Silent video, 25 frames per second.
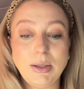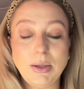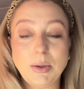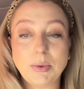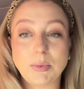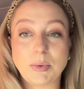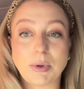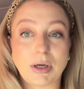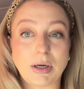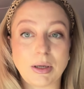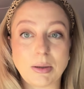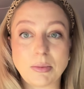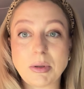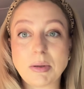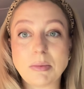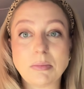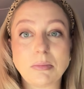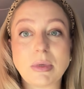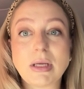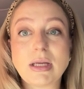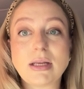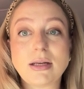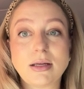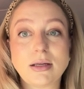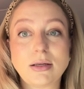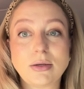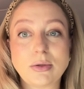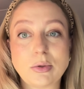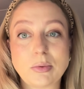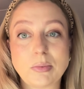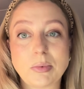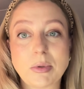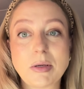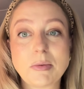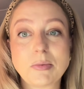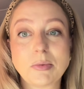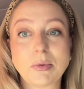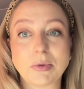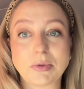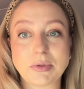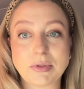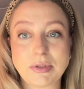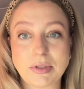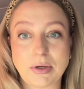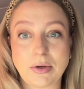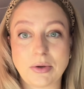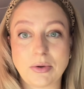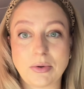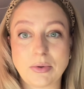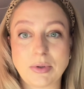we're going to be meeting new people,
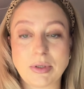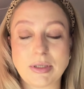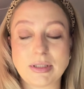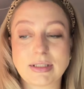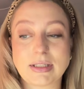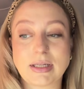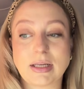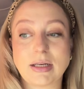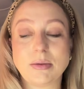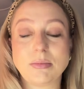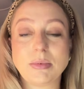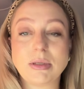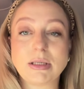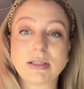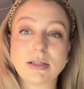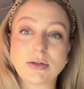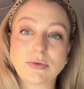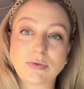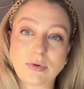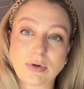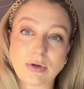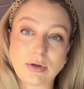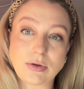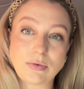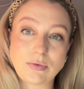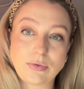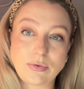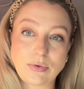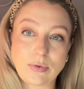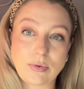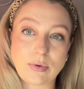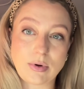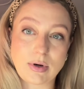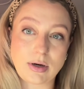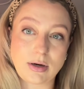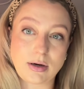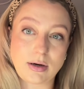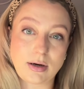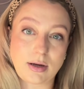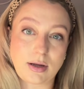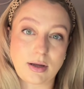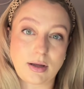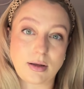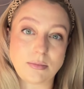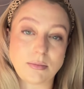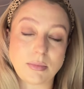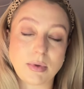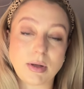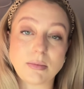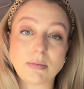so it's going to be different for
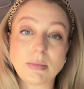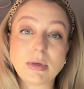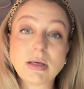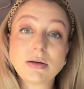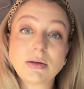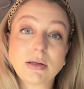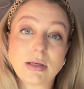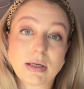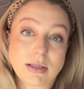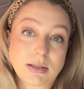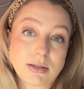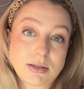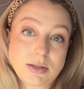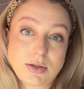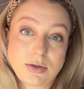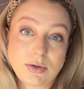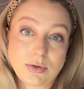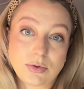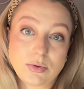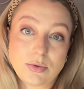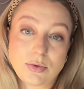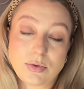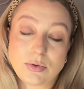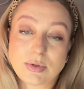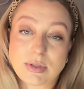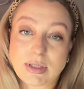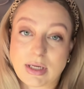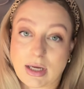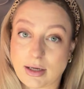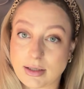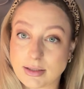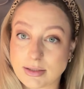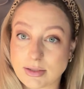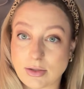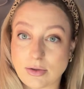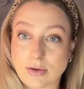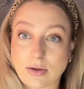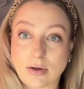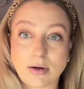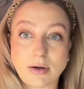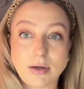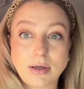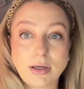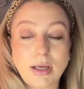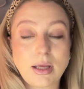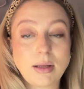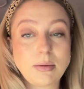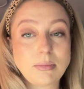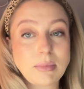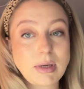Amelia, too, who tags along,
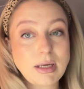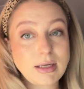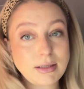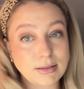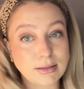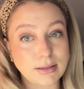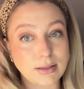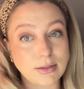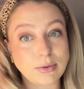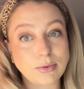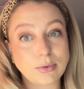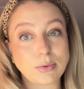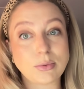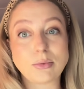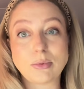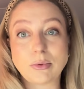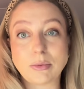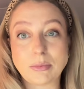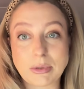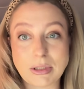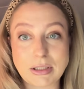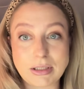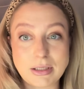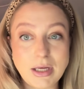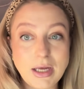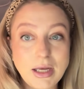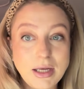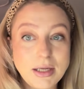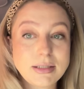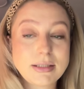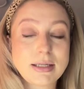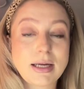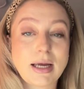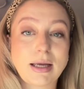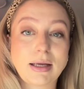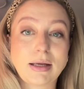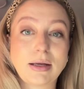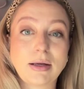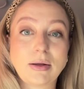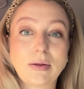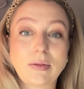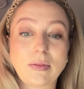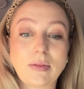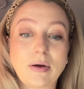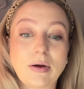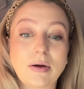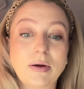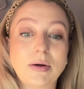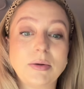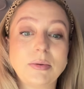and Mason, who will be tagging
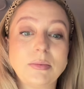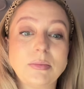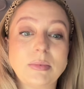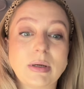along.